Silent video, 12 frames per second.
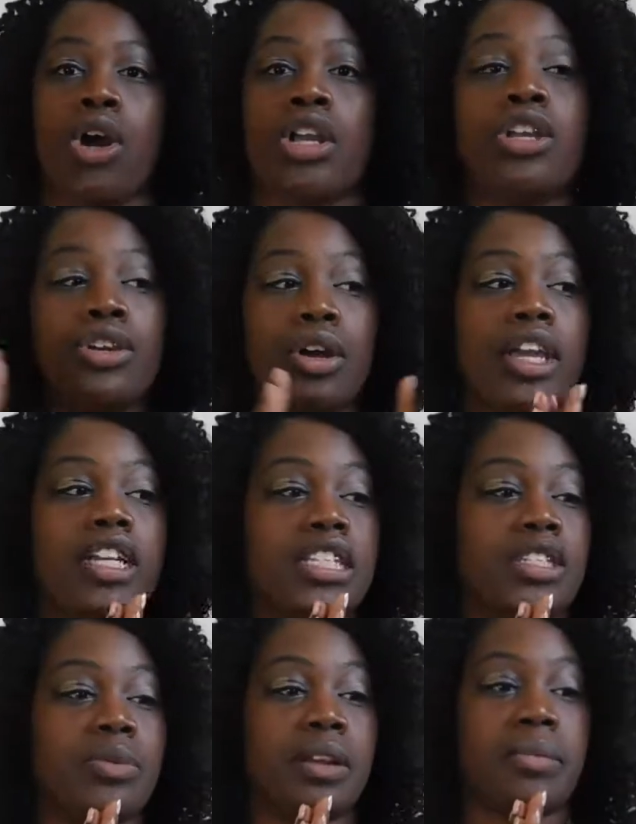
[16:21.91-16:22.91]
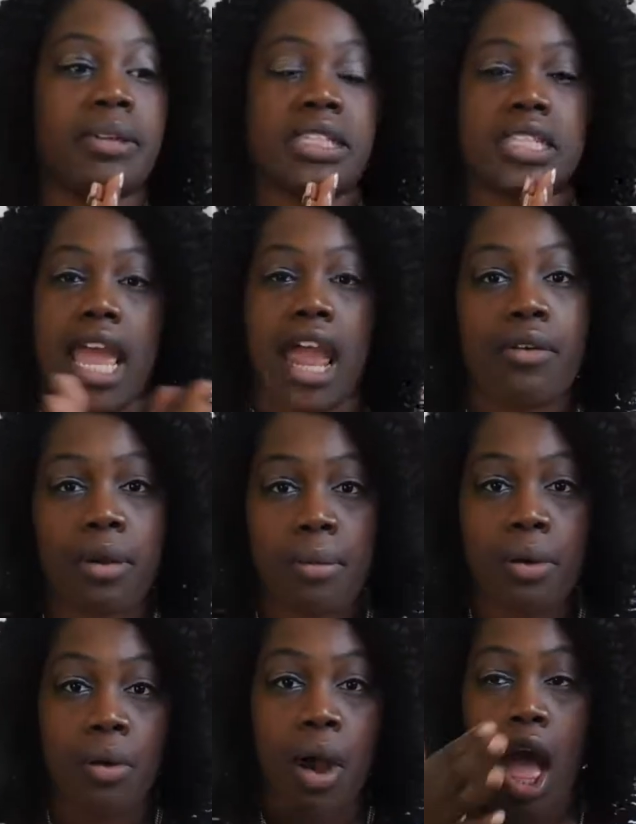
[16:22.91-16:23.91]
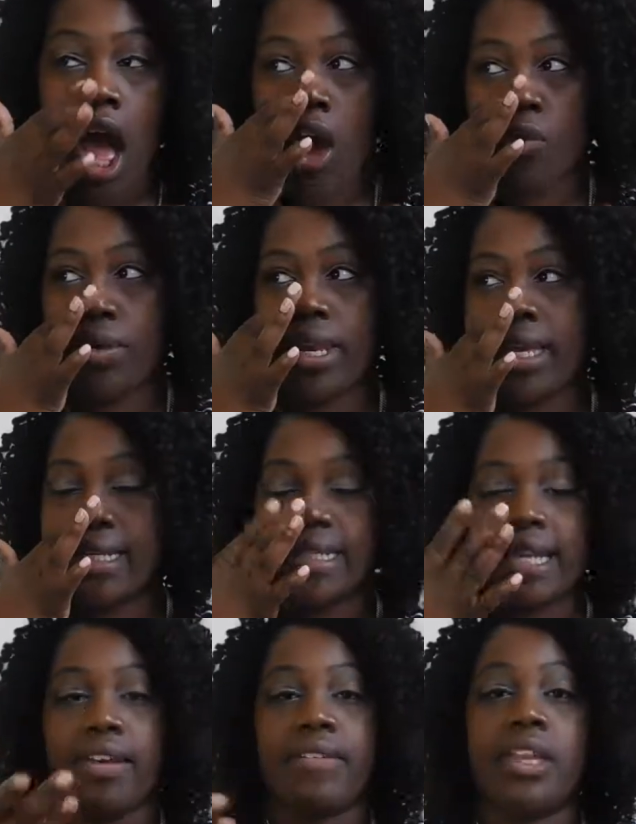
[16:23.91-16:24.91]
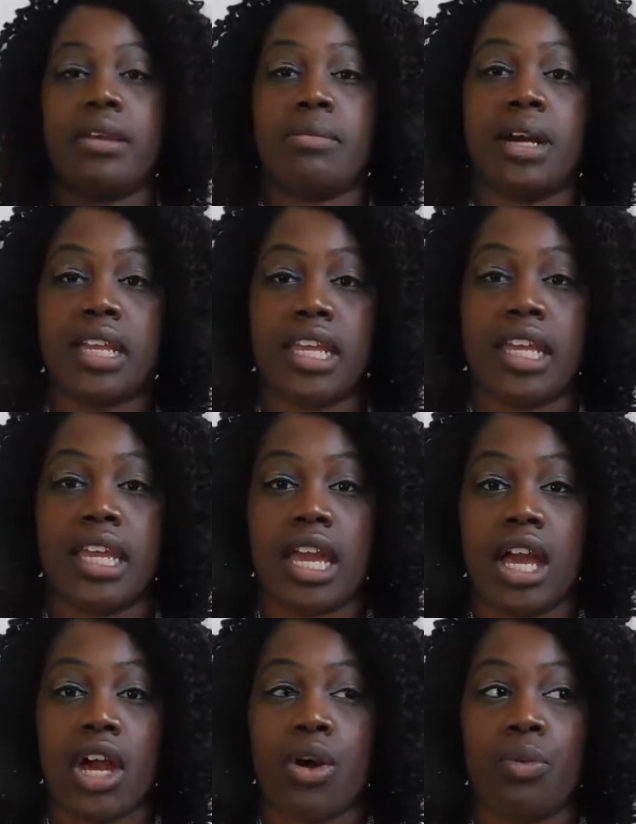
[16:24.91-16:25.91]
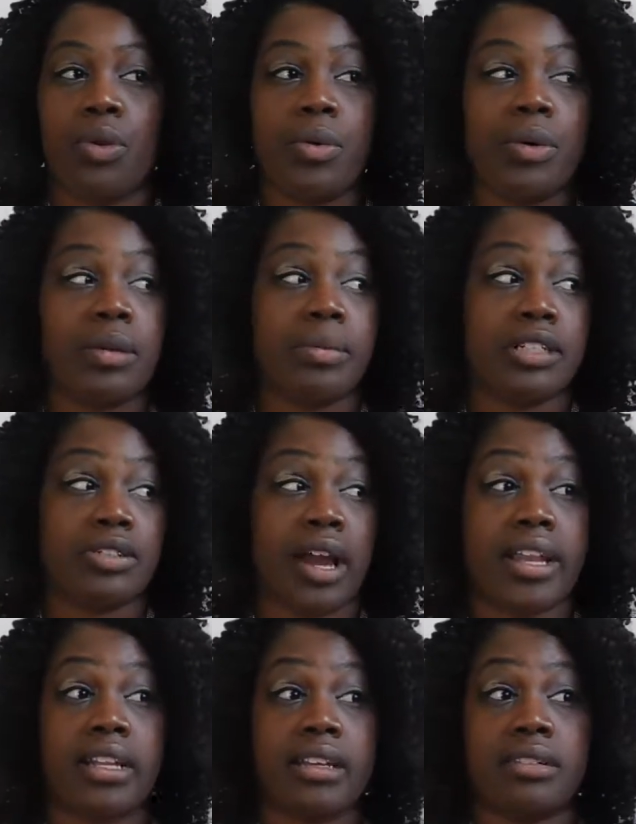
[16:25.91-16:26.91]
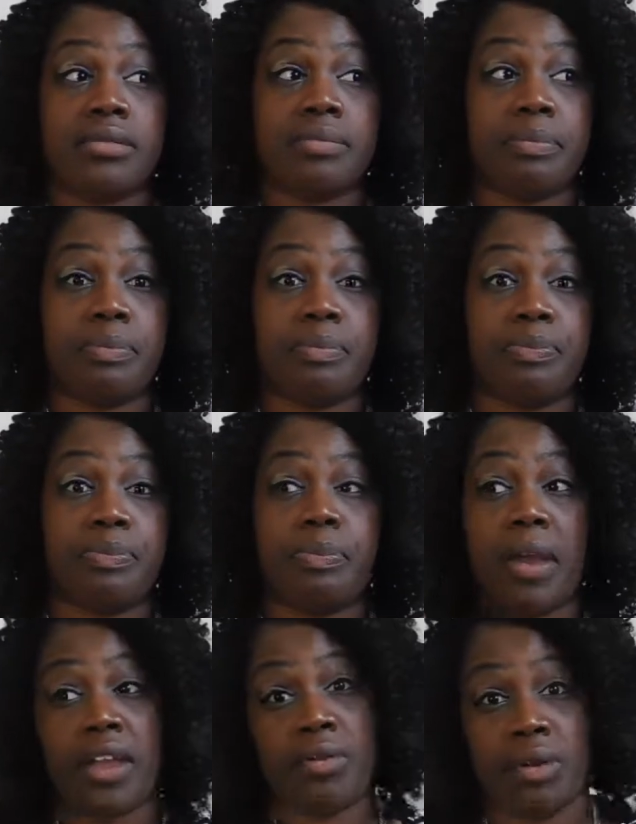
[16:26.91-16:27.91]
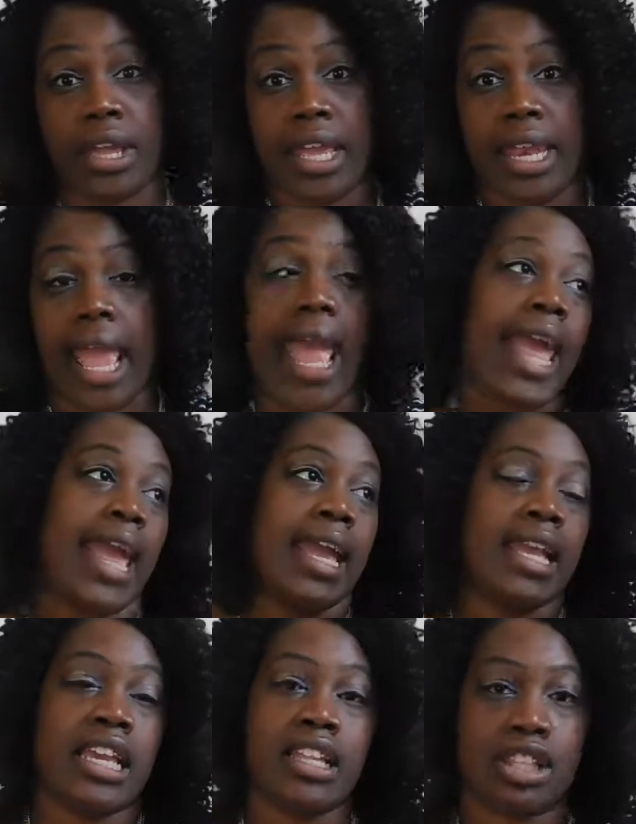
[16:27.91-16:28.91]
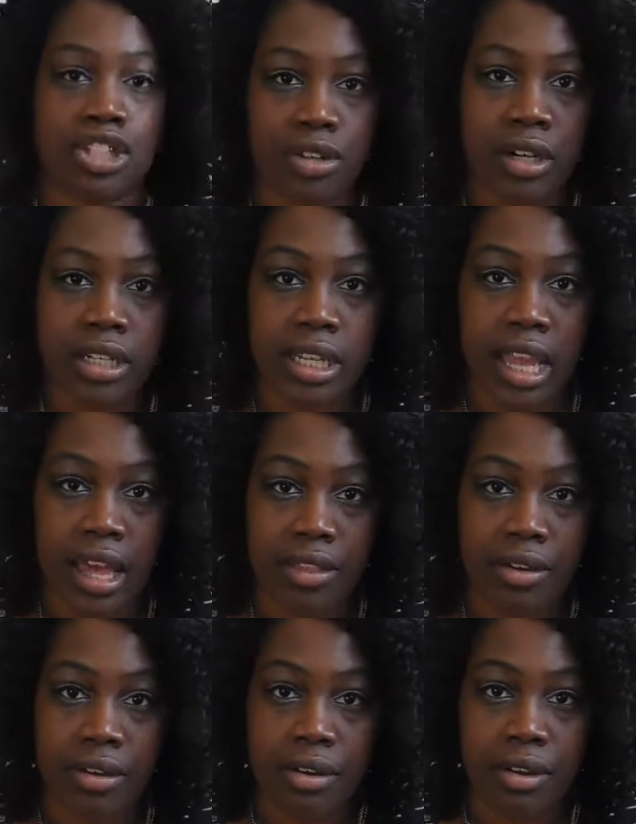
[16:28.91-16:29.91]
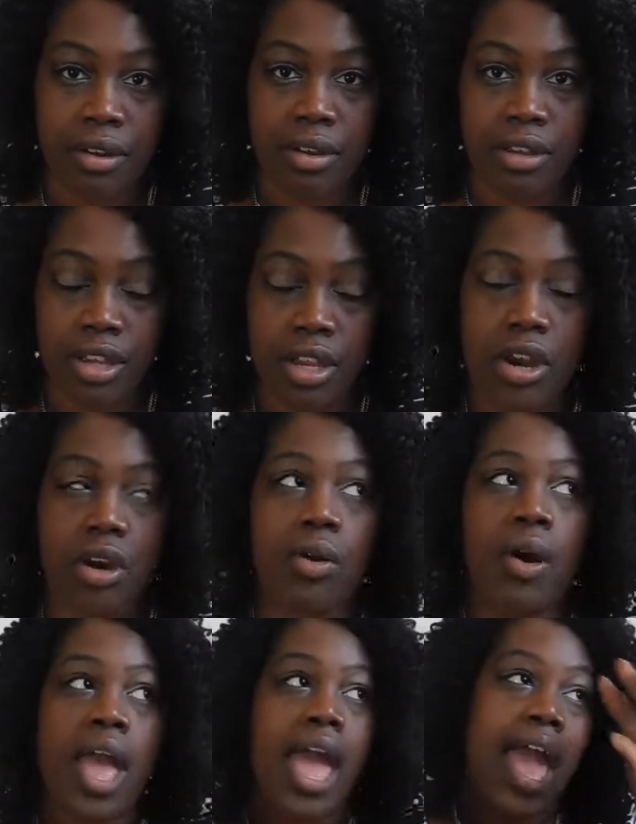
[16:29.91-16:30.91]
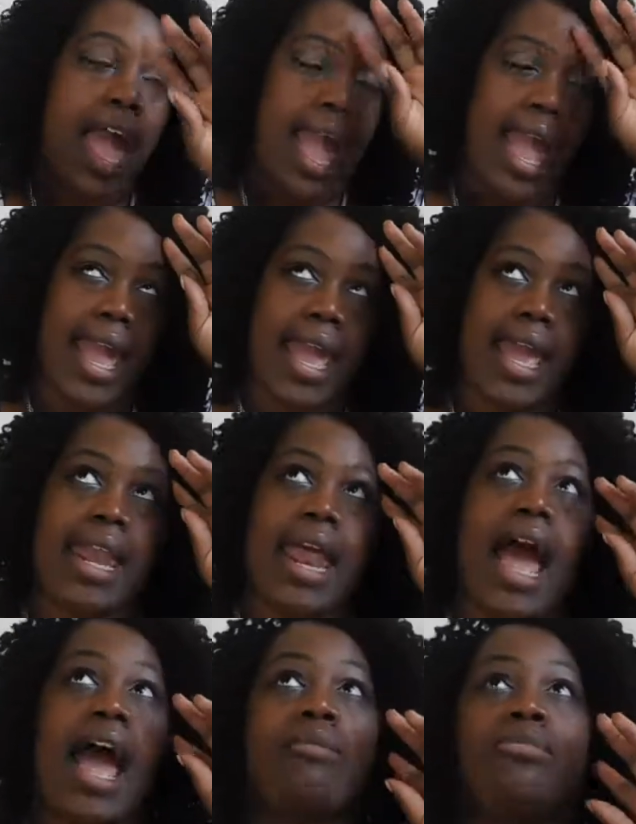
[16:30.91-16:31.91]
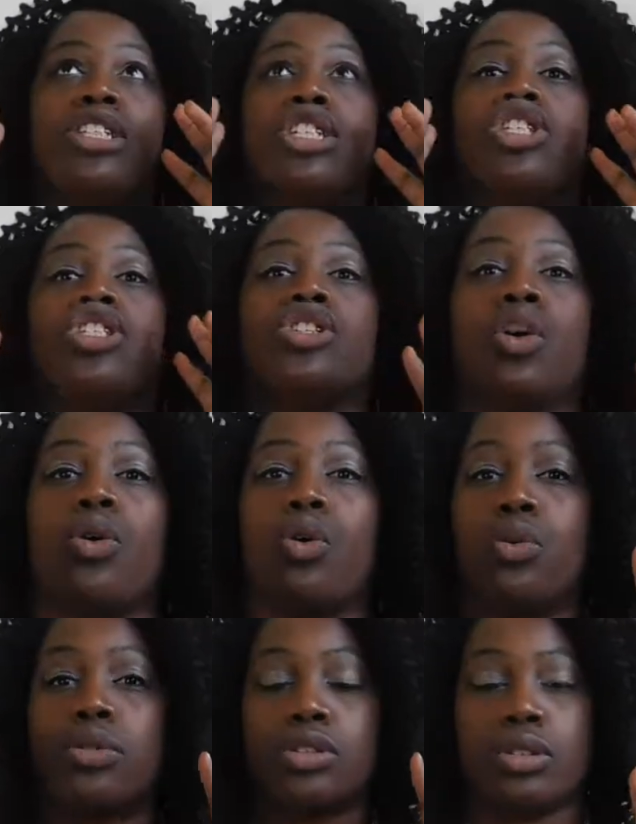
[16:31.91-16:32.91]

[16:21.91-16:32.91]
You know, it just would have been terrible. If we didn't save any money, we would have been trying to pay rent and get the truck together, you know. And I'm just so